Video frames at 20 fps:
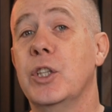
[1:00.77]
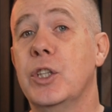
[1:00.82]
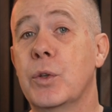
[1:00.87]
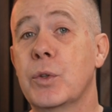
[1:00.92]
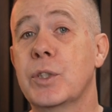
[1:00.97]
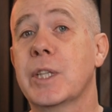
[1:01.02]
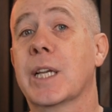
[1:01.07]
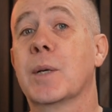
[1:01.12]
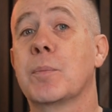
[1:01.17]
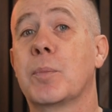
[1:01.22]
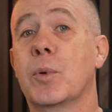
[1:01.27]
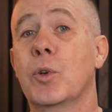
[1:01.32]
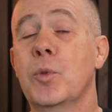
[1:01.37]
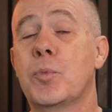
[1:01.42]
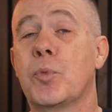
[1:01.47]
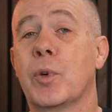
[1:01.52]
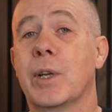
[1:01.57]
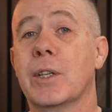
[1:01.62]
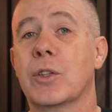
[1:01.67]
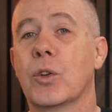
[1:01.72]
using a
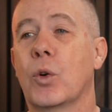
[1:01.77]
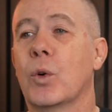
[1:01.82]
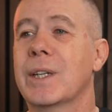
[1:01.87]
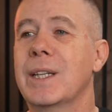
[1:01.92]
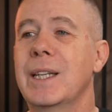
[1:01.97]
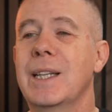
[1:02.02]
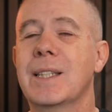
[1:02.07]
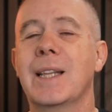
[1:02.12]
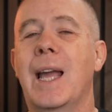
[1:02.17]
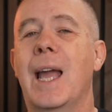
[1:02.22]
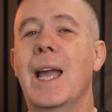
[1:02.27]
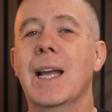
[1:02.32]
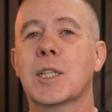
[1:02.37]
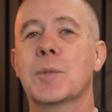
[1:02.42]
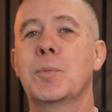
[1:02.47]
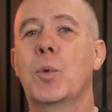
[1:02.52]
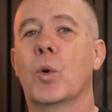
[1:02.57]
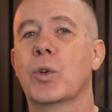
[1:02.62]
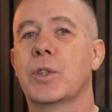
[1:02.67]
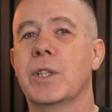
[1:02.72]
blueprint or at least
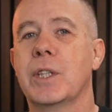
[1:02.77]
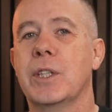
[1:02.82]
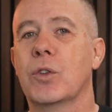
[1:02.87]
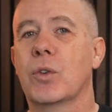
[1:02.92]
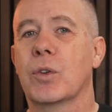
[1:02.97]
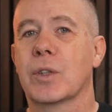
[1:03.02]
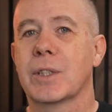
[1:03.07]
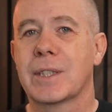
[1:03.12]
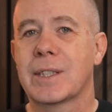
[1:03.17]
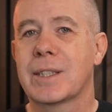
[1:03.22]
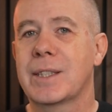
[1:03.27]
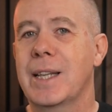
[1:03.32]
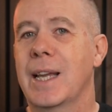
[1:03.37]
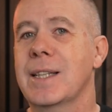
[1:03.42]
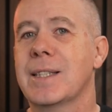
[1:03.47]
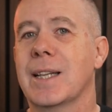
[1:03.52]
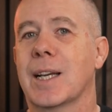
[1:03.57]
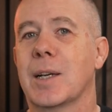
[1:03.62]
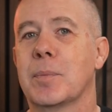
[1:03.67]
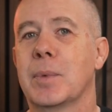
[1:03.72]
exporting your
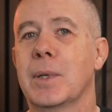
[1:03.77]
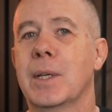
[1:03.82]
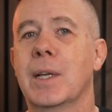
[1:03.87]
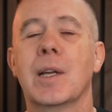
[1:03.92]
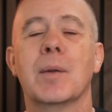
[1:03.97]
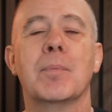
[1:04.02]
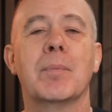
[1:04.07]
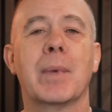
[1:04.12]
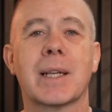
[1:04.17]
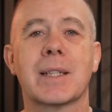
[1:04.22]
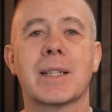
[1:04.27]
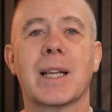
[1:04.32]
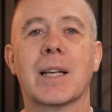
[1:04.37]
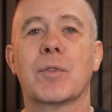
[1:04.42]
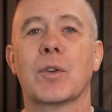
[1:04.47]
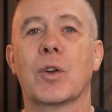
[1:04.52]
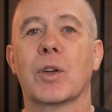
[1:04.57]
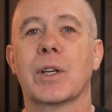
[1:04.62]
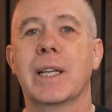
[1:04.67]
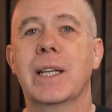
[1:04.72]
setup makes
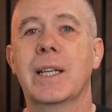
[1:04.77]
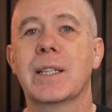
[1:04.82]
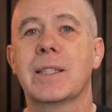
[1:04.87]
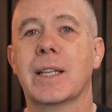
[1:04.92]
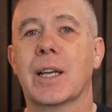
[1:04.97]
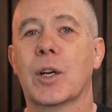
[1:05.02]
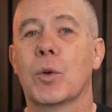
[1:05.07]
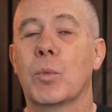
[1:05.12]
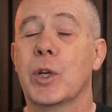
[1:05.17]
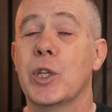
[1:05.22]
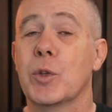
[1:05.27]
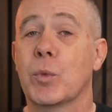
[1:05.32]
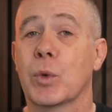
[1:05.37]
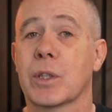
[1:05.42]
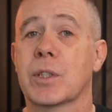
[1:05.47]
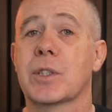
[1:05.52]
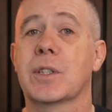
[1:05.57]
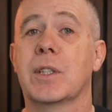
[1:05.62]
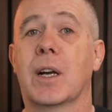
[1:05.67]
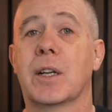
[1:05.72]
life a lot easier when you
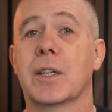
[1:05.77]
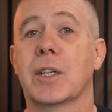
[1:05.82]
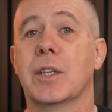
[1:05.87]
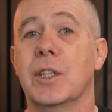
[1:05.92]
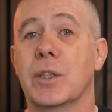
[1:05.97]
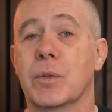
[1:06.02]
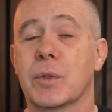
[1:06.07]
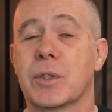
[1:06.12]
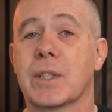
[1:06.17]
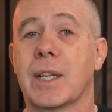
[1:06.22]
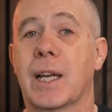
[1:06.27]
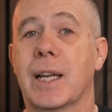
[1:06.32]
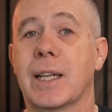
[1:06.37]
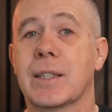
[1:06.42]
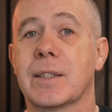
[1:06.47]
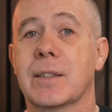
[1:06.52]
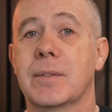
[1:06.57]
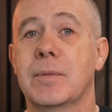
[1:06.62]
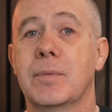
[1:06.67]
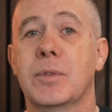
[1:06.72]
want to start a new
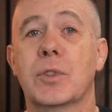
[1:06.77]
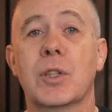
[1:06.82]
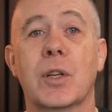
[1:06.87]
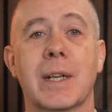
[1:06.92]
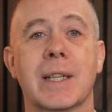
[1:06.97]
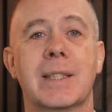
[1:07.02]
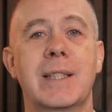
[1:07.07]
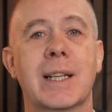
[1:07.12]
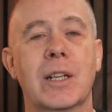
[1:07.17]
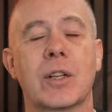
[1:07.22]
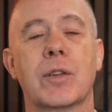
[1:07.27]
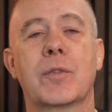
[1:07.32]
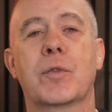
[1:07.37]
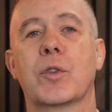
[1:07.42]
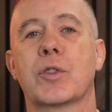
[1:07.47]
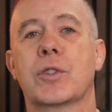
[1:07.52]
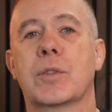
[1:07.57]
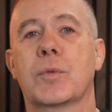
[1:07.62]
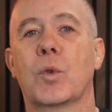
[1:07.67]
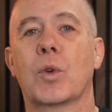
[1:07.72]
site. So let's take a look
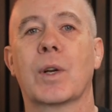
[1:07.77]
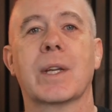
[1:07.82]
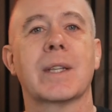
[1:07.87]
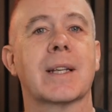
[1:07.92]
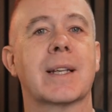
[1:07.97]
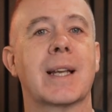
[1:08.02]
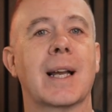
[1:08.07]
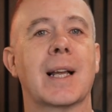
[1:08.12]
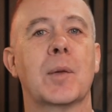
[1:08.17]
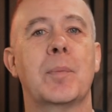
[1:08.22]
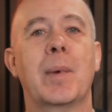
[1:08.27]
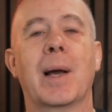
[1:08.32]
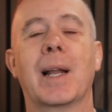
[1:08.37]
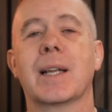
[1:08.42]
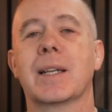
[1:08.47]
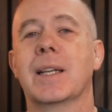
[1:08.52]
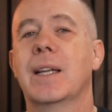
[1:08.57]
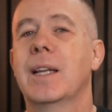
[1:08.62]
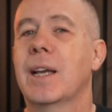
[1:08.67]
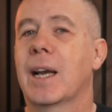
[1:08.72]
first of all at the color
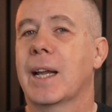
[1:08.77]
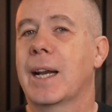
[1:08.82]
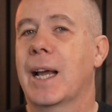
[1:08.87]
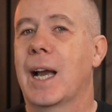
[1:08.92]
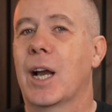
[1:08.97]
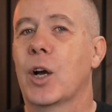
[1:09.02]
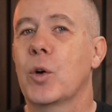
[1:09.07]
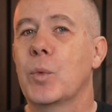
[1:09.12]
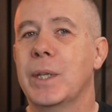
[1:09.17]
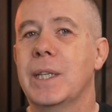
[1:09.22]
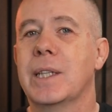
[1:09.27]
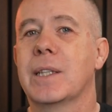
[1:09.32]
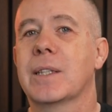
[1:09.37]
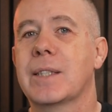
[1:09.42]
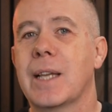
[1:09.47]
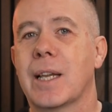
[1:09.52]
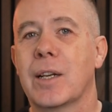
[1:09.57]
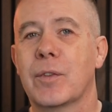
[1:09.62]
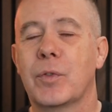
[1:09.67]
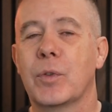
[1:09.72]
palette and how we need to
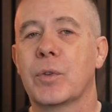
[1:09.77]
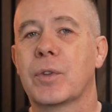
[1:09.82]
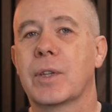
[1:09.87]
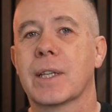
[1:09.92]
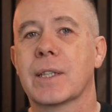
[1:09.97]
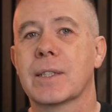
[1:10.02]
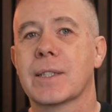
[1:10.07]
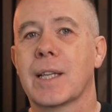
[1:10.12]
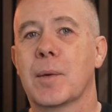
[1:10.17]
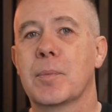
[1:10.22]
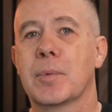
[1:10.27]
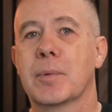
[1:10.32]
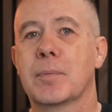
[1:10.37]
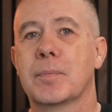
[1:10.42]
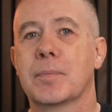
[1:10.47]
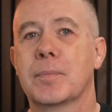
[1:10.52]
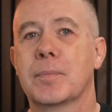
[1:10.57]
set a few things up.